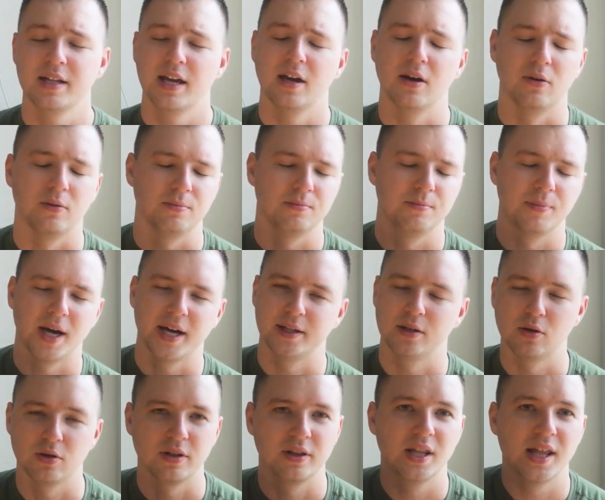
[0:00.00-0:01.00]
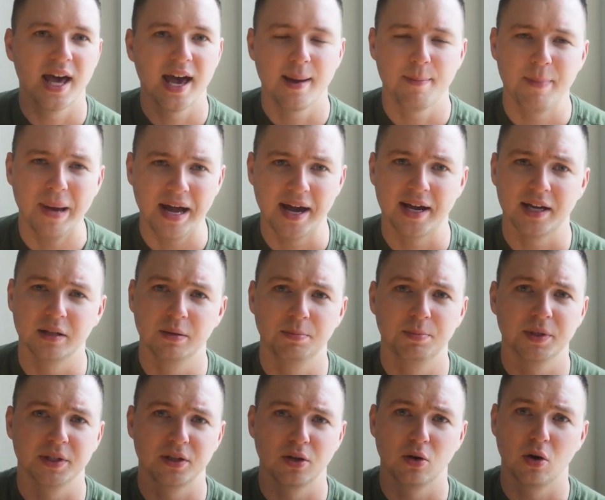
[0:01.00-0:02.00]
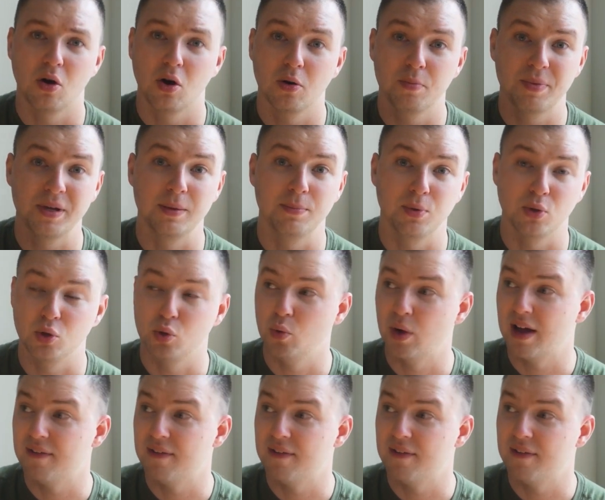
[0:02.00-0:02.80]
Now, mine aren't that bad, but there are people who